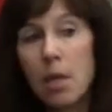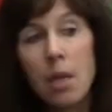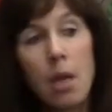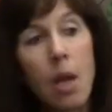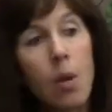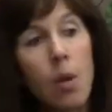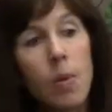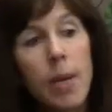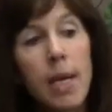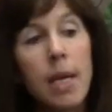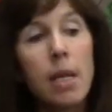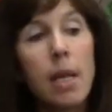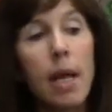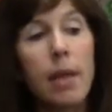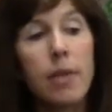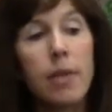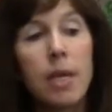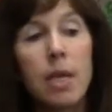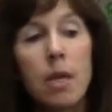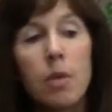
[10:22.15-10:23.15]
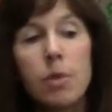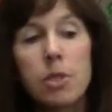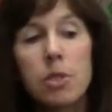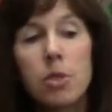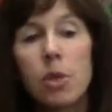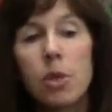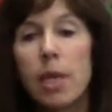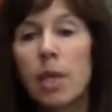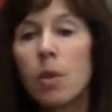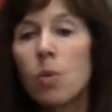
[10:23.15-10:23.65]
You know, well, I think he was
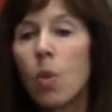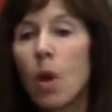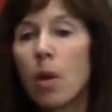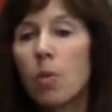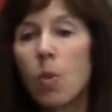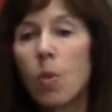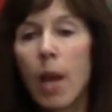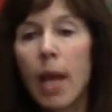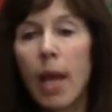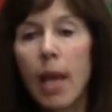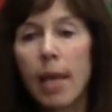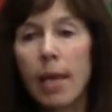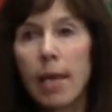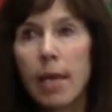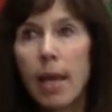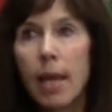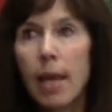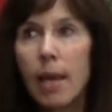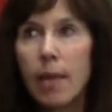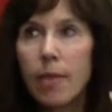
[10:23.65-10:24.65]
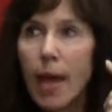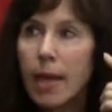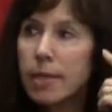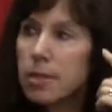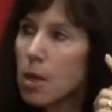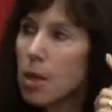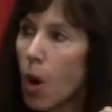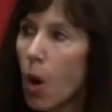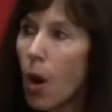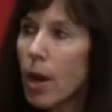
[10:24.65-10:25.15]
hurt. In what way?
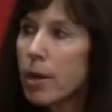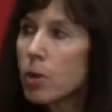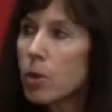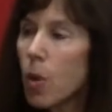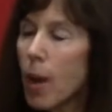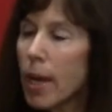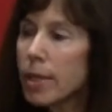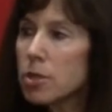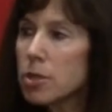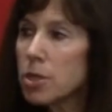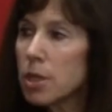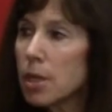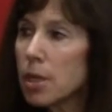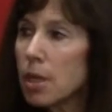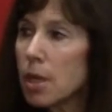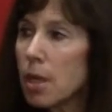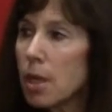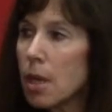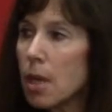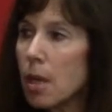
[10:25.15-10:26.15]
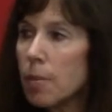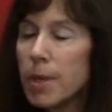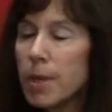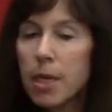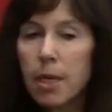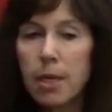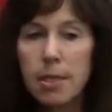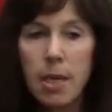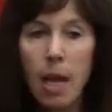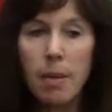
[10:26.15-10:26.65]
That's a hard question,
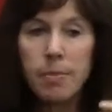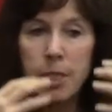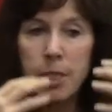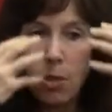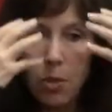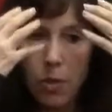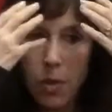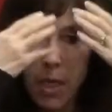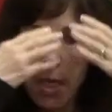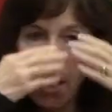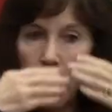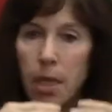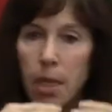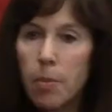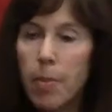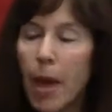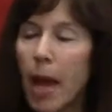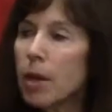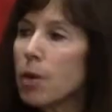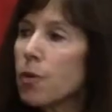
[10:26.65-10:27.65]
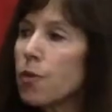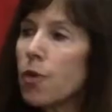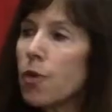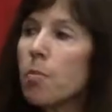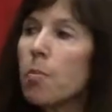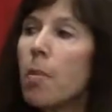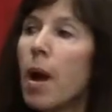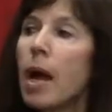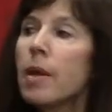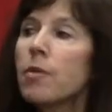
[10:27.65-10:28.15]
because I'm still thinking about it
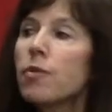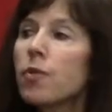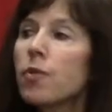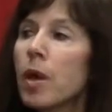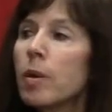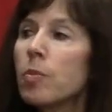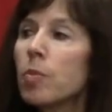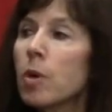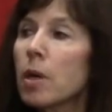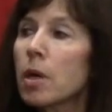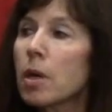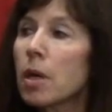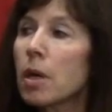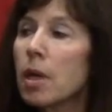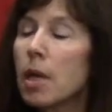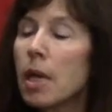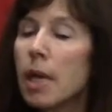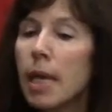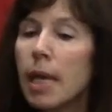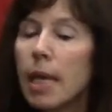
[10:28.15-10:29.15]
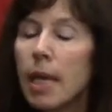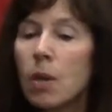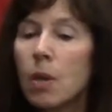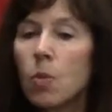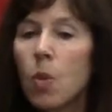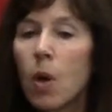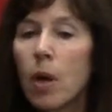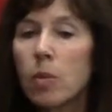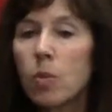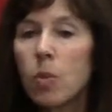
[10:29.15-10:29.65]
from my framework.
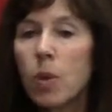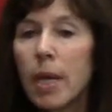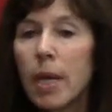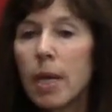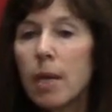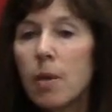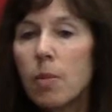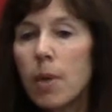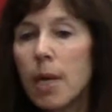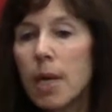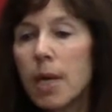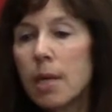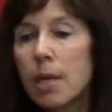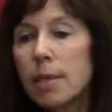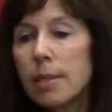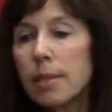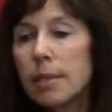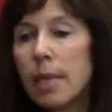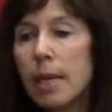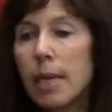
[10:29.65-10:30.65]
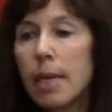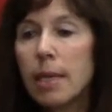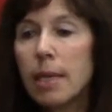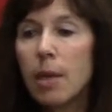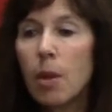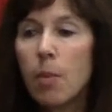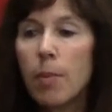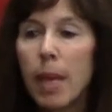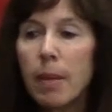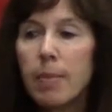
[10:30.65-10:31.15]
In what way? Well, you
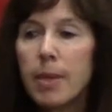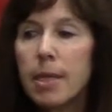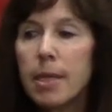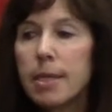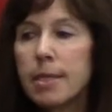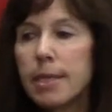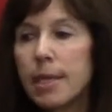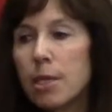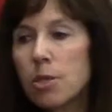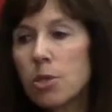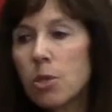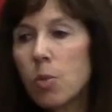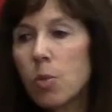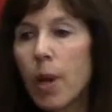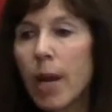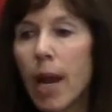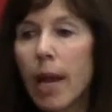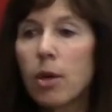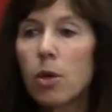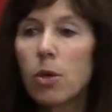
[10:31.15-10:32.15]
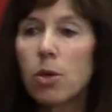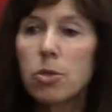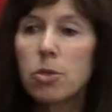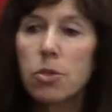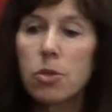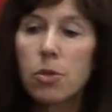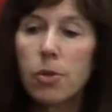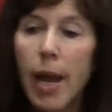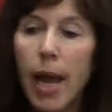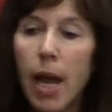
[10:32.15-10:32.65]
know, maybe the teacher, when I
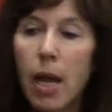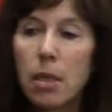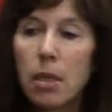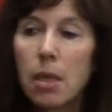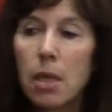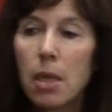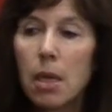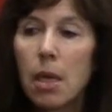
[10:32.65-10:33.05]
cursed her out,